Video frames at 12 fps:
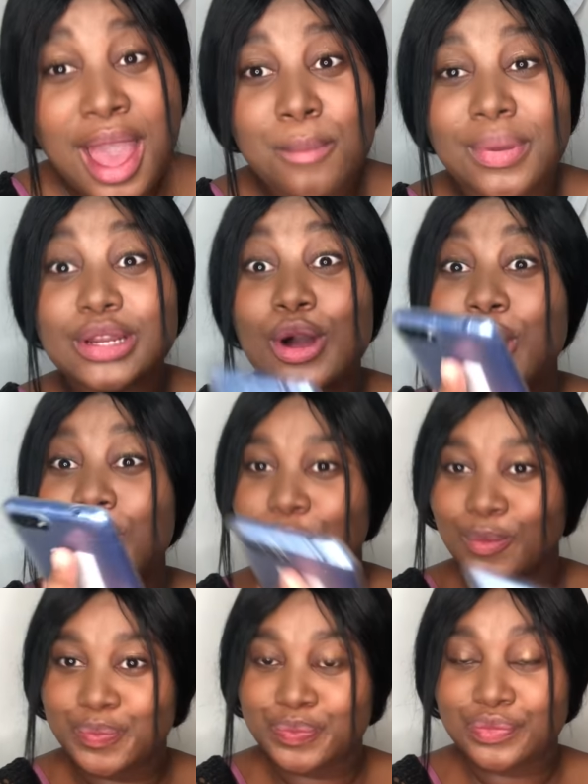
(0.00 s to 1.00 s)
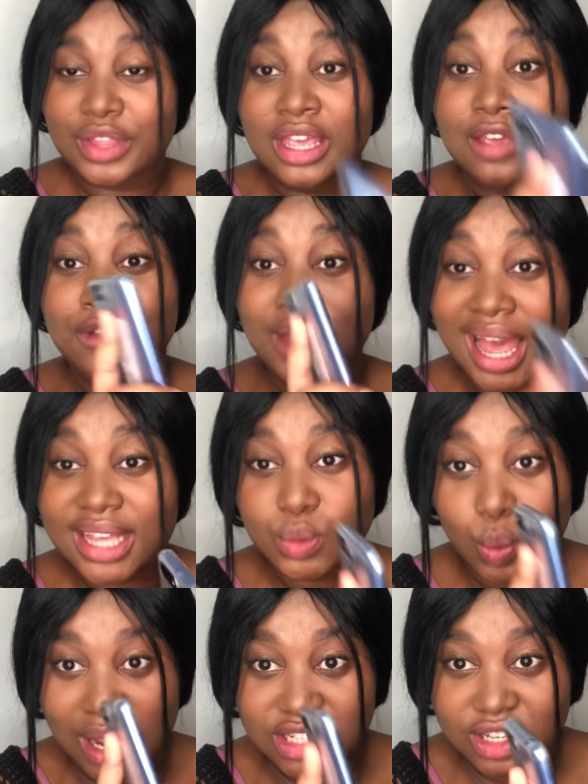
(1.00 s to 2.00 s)
But oh, if you guys
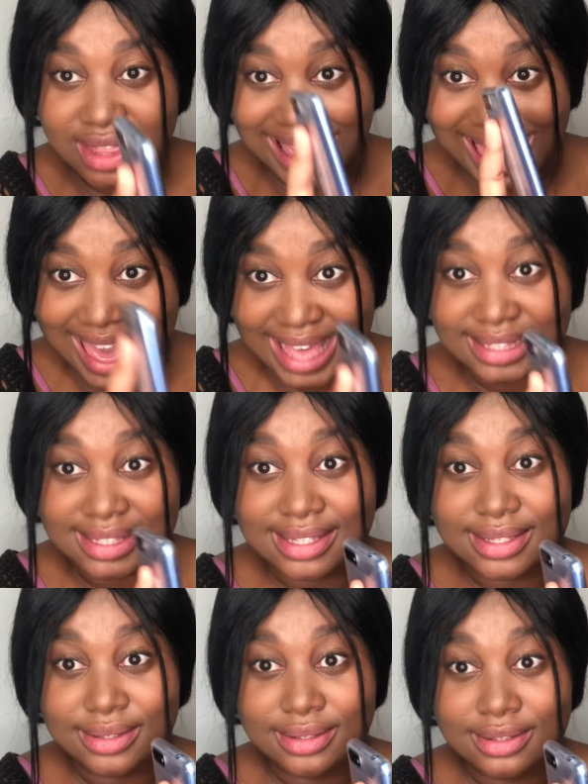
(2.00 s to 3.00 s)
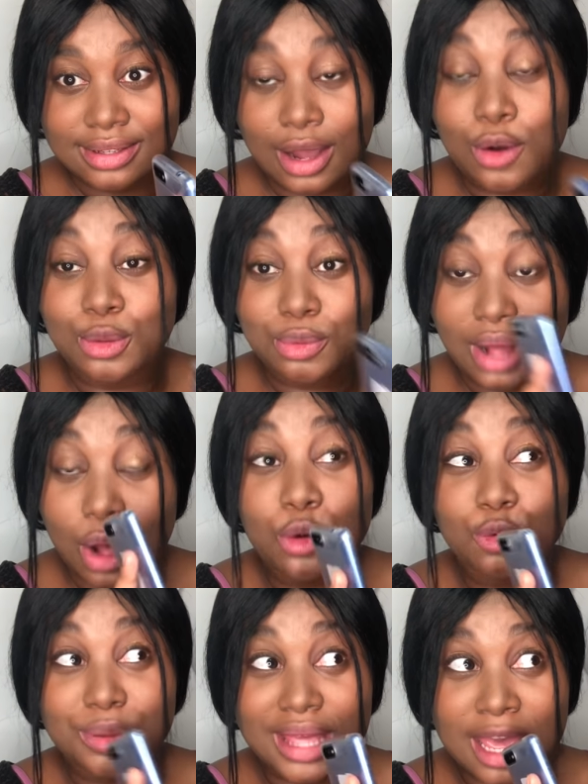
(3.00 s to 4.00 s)
watch the ads,
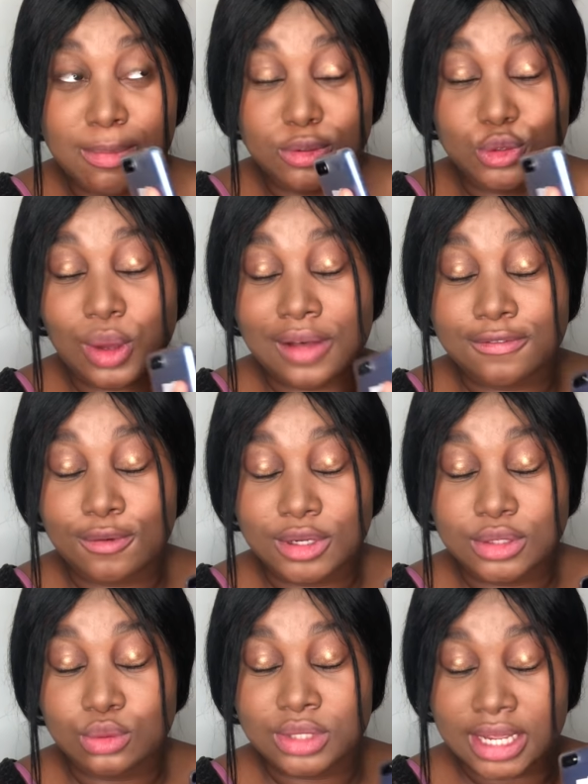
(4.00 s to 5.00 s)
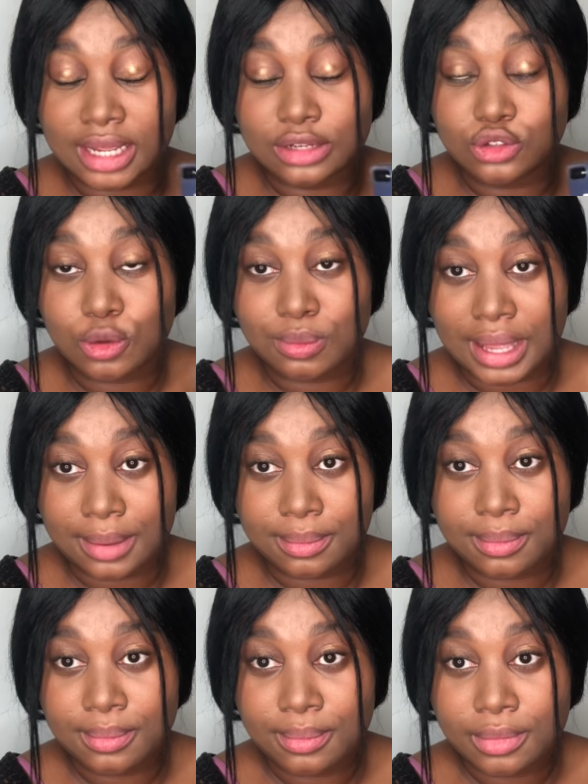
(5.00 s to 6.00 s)
I'll be able to afford to take the chum.
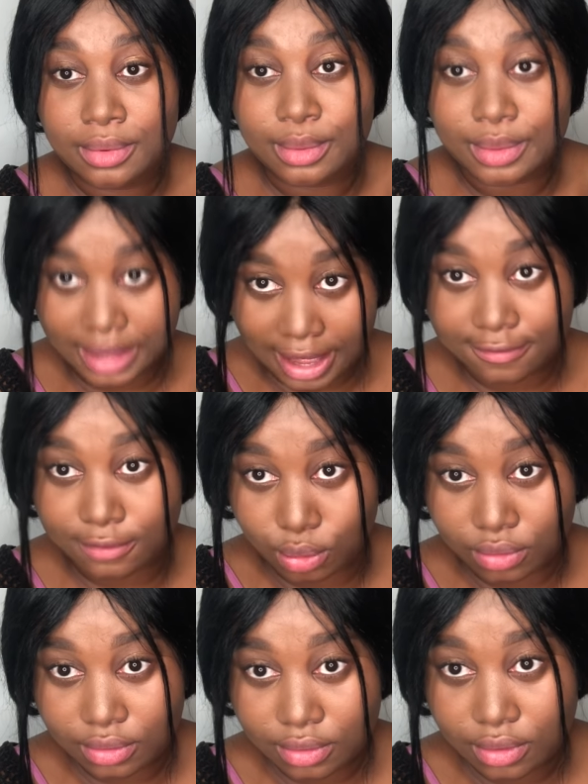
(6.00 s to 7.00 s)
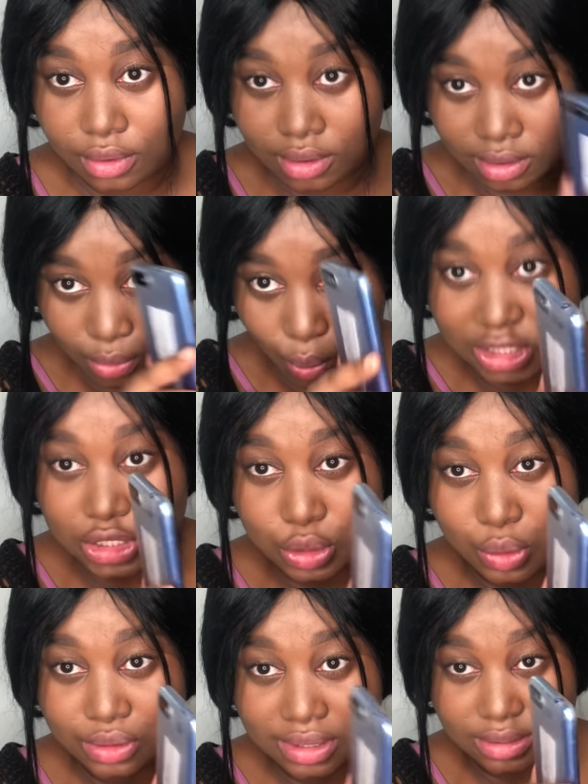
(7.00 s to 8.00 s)
The iPhone. Watch
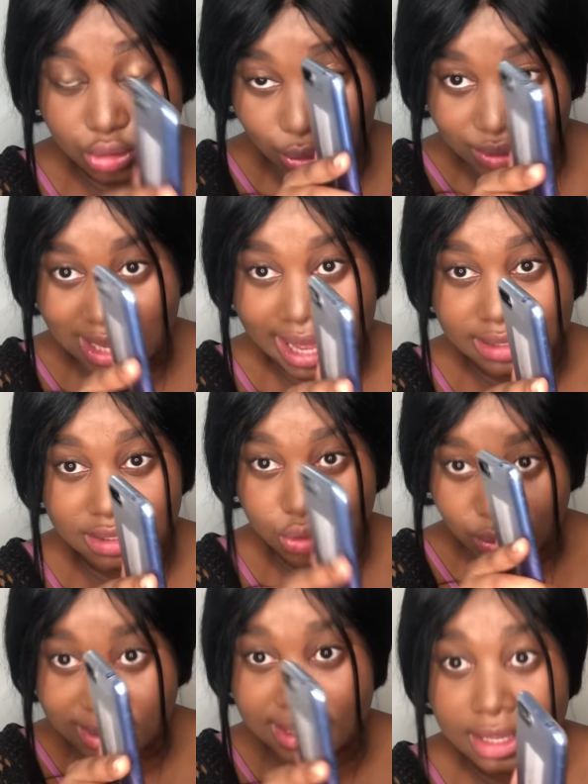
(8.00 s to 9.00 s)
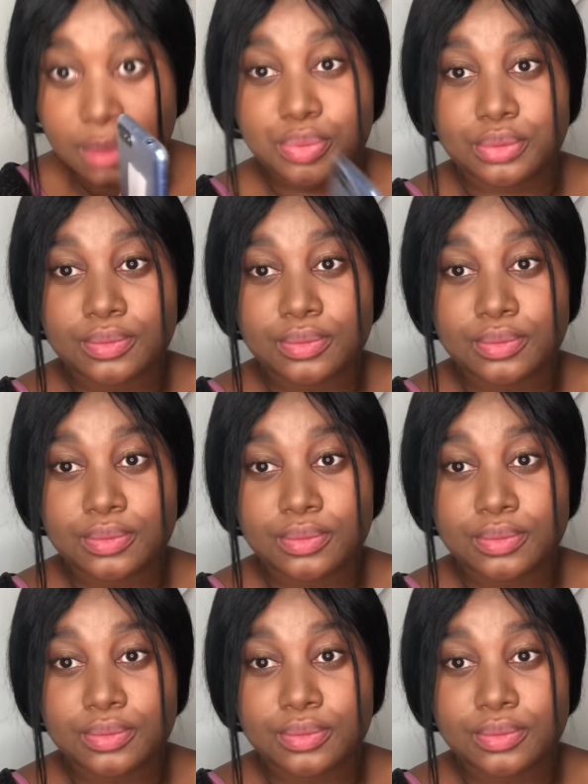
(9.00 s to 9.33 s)
those ads. Don't skip.